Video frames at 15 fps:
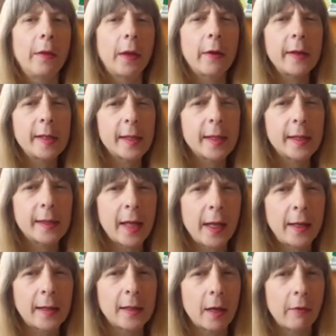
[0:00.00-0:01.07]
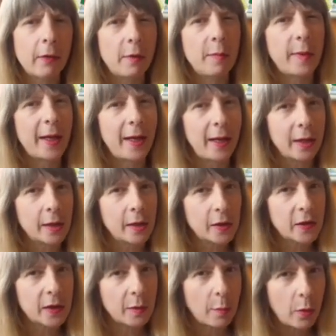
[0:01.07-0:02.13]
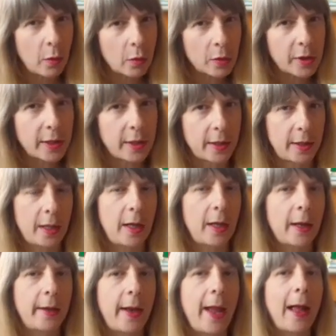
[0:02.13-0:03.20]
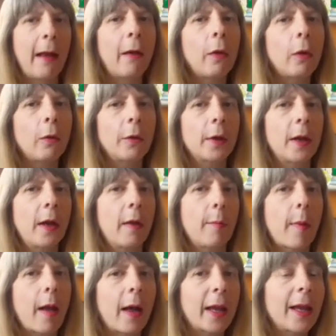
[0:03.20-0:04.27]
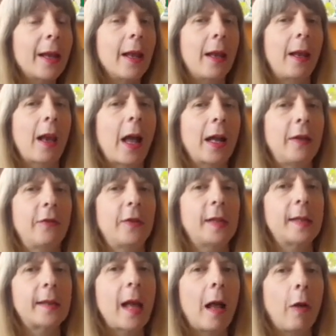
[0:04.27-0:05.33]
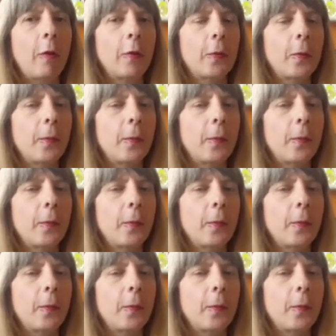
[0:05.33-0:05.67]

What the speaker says: There is a sense that we're being supported and held by life itself.